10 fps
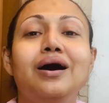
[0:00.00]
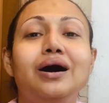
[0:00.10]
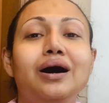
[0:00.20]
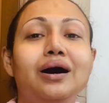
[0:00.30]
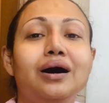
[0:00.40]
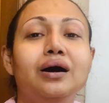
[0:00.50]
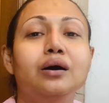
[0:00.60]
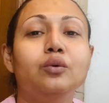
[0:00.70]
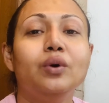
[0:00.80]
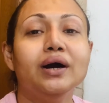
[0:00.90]

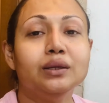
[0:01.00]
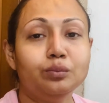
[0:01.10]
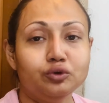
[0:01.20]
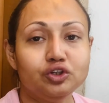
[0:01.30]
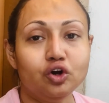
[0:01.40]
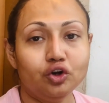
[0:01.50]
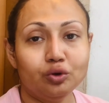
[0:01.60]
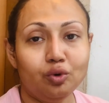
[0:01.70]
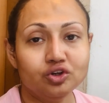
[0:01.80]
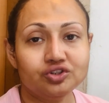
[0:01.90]
while putting on your
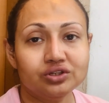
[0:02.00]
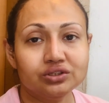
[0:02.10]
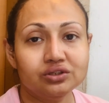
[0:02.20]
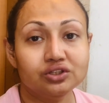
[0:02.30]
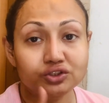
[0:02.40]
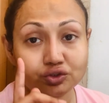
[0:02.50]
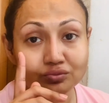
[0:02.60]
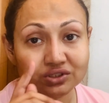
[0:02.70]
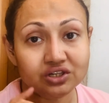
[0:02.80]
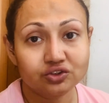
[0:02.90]
moisturizer is to
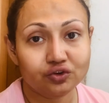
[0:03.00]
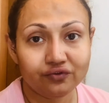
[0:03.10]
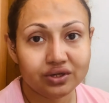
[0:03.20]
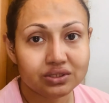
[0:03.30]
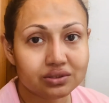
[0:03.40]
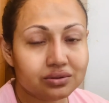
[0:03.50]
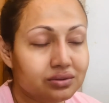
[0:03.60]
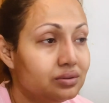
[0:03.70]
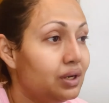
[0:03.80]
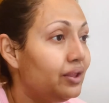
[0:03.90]
massage your face.
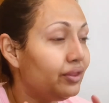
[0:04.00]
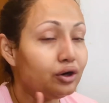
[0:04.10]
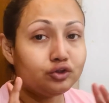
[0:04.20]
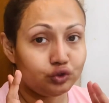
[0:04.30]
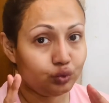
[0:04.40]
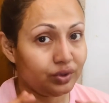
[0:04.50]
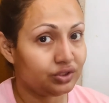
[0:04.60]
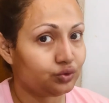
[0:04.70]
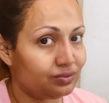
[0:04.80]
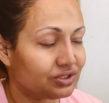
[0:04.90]
And there are two ways
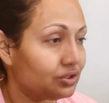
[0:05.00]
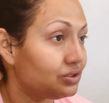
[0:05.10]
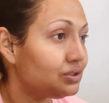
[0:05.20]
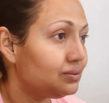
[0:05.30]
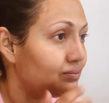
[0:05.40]
to massage it.